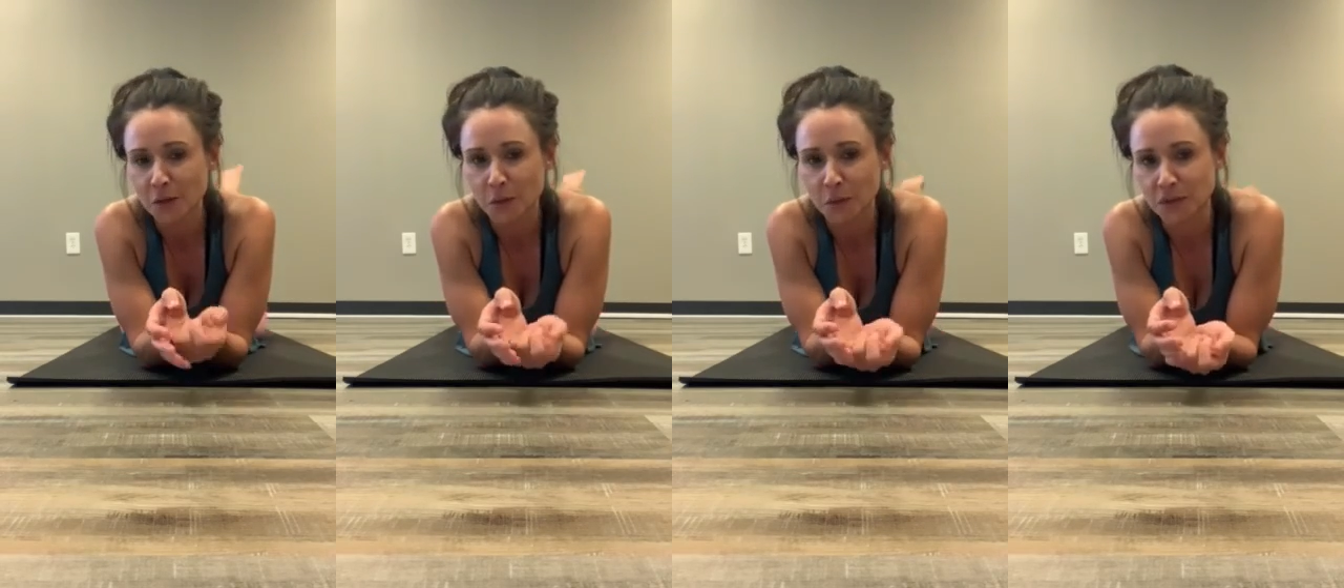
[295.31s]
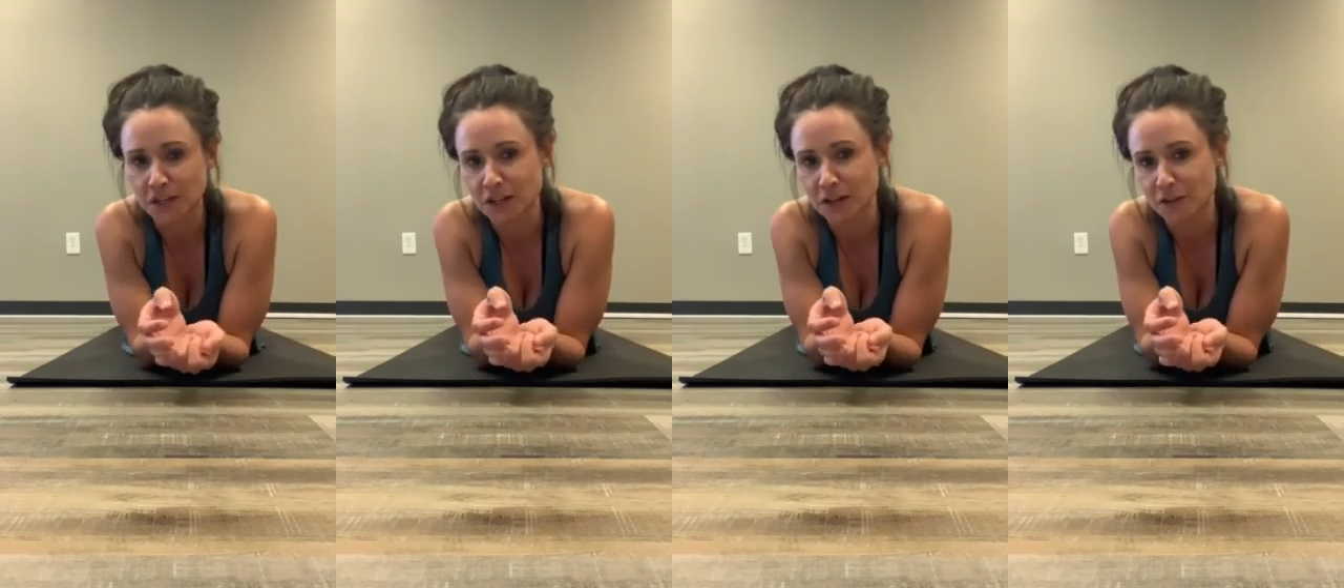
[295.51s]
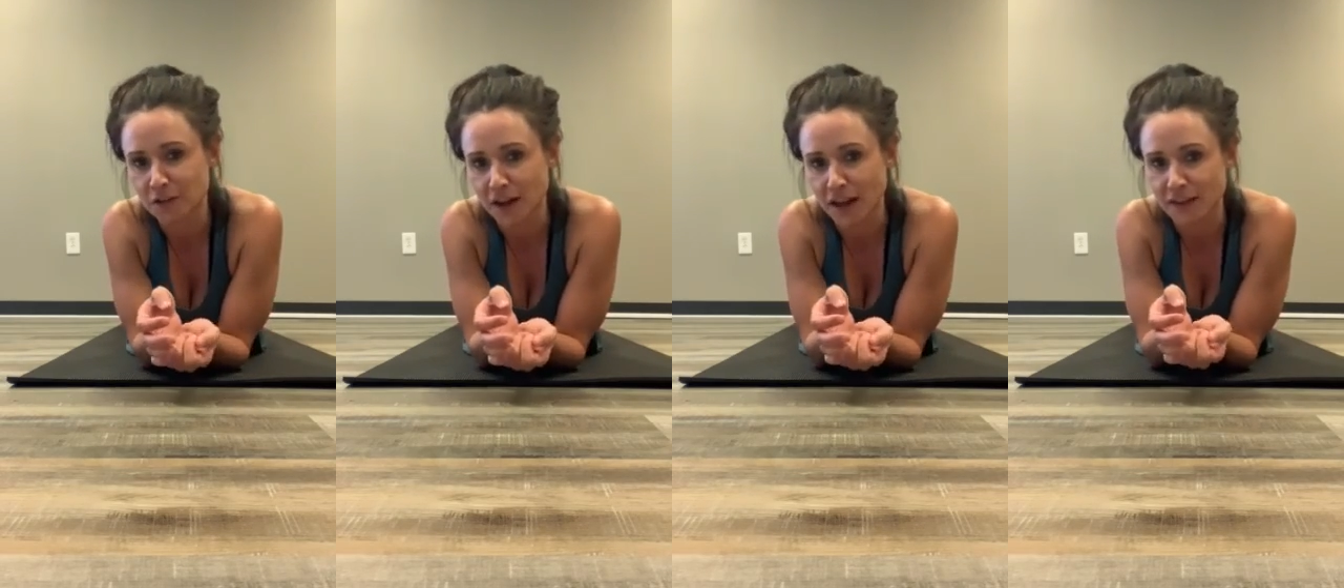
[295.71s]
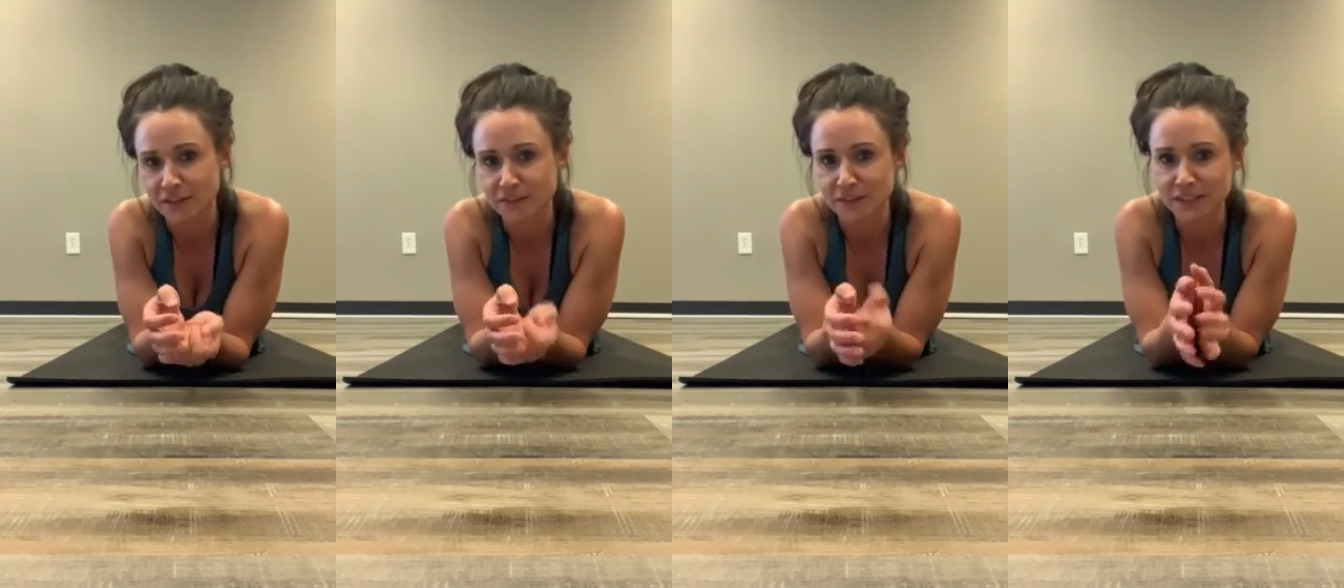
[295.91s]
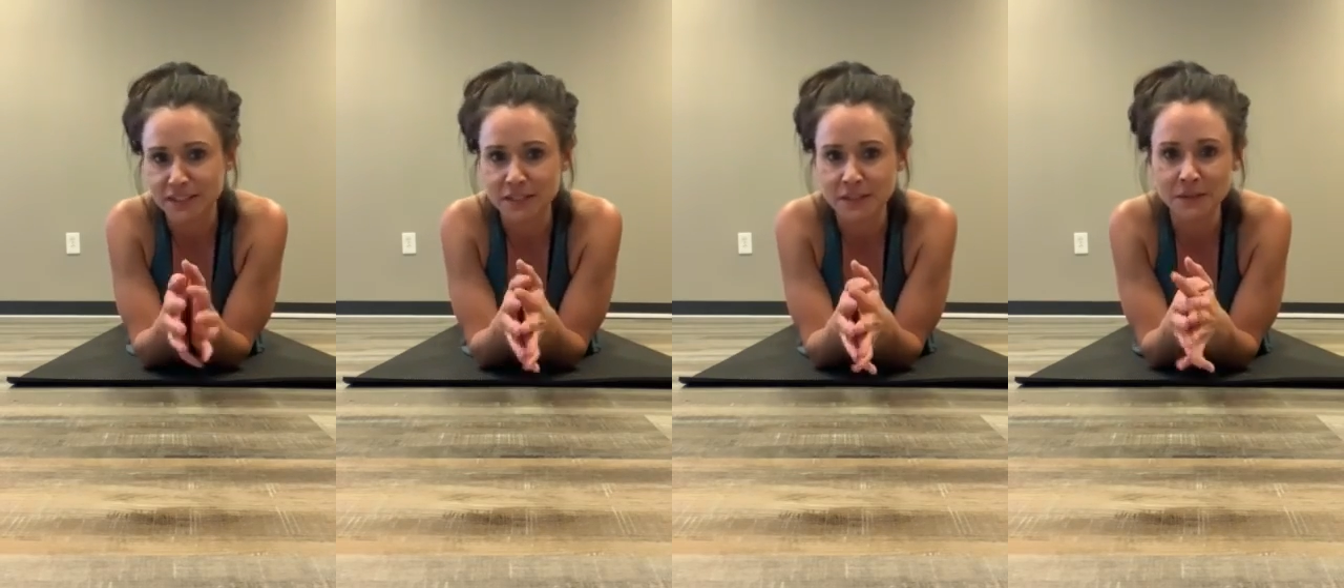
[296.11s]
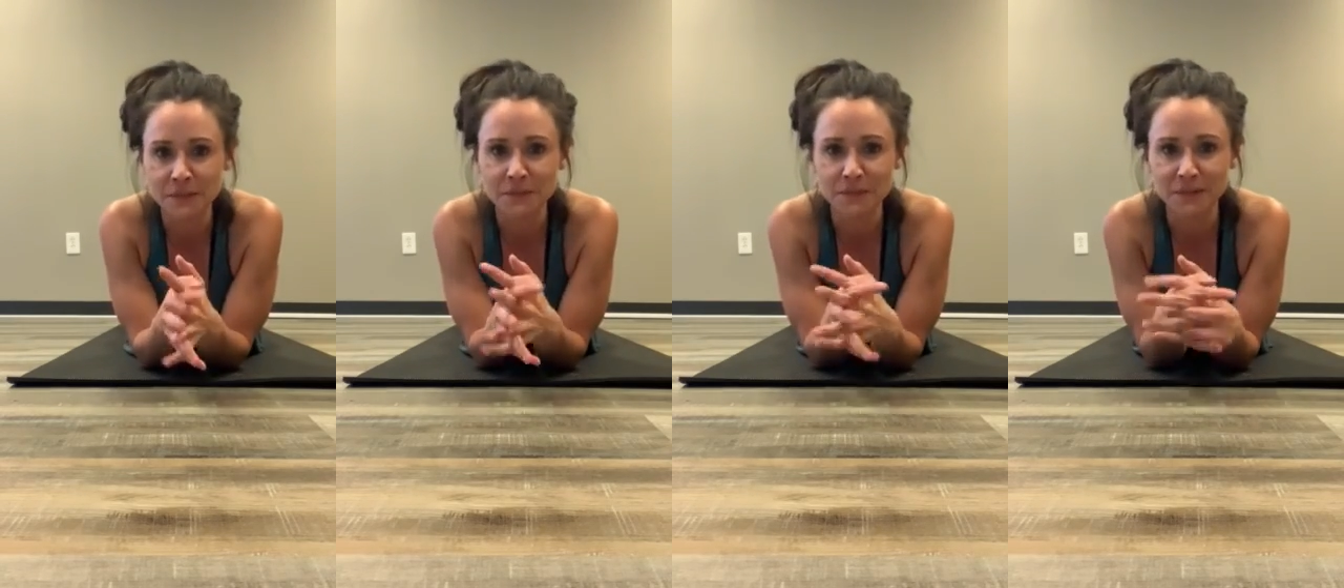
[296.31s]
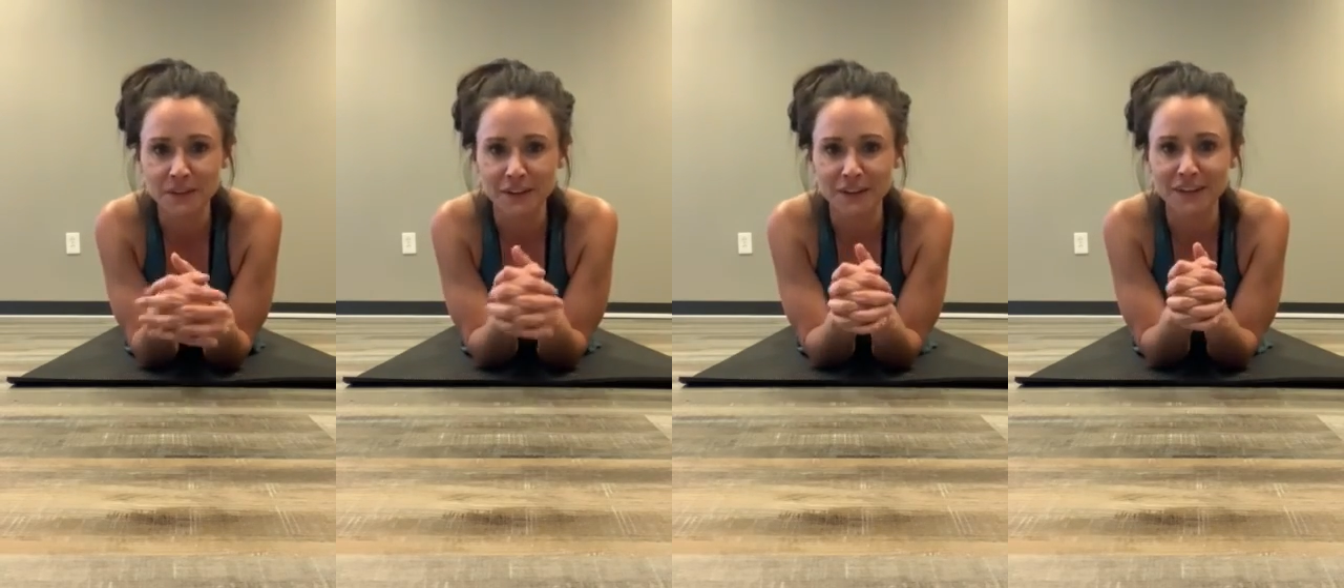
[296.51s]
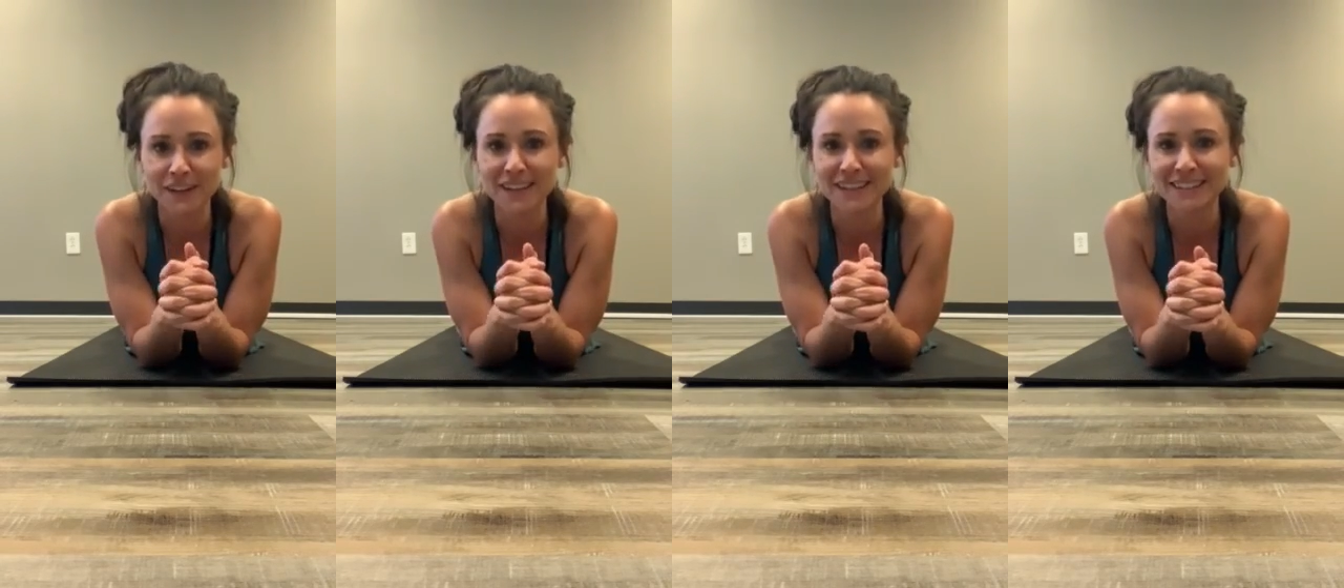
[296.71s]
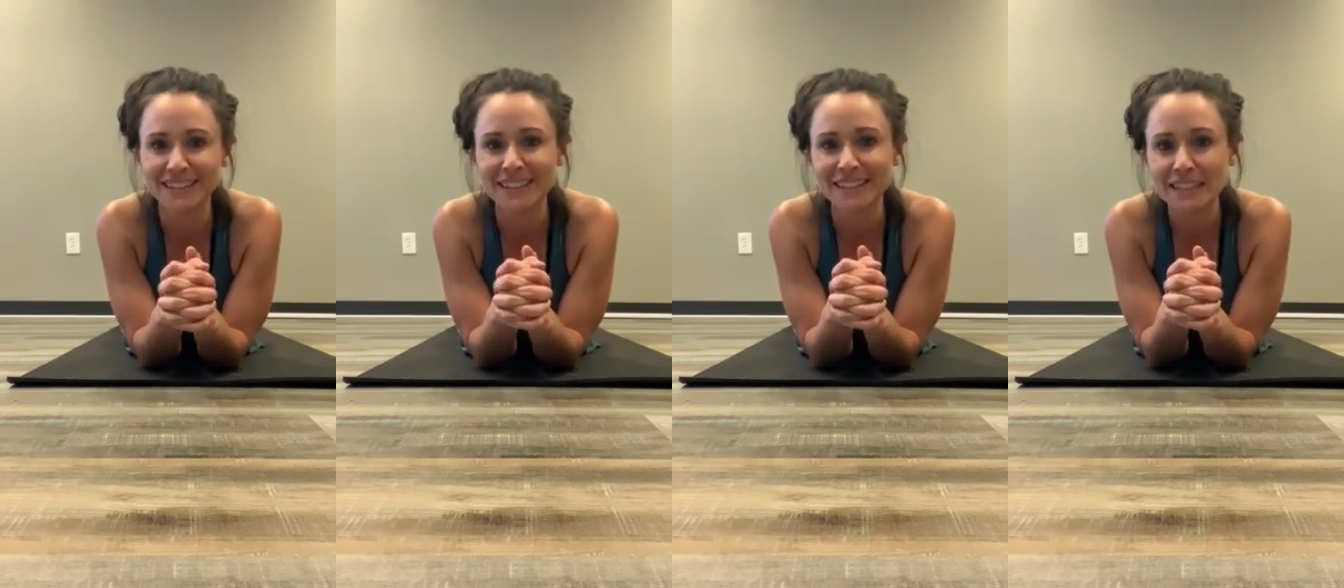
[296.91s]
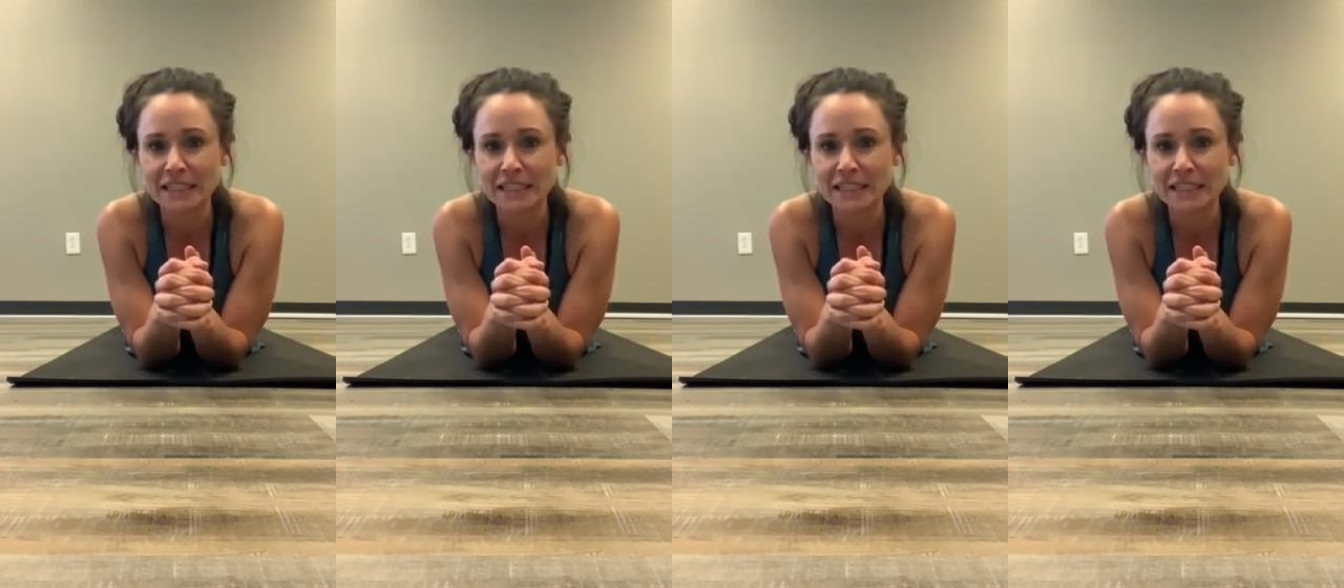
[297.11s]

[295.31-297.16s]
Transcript: when it arrives. All right?